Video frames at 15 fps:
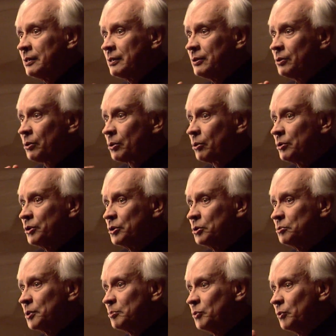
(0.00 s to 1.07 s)
not only do
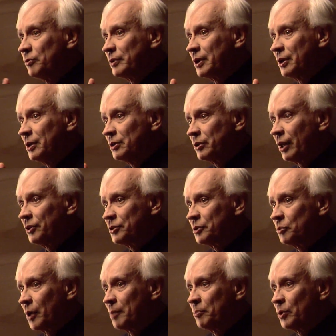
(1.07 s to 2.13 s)
we move in an intelligent
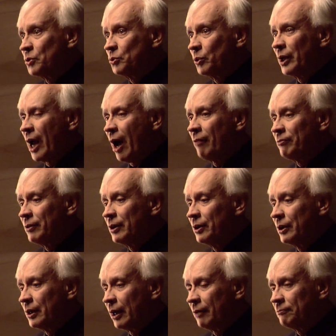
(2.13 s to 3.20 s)
way, but do we have
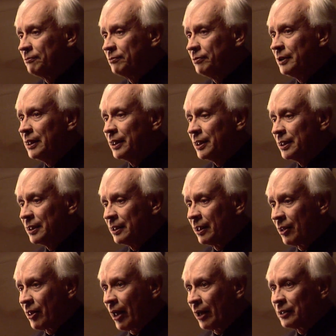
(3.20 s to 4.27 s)
a feeling
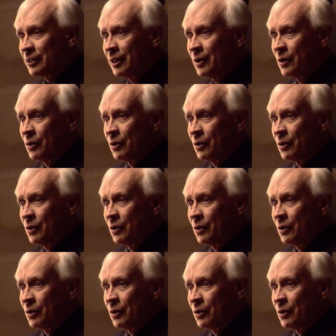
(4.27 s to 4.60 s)
that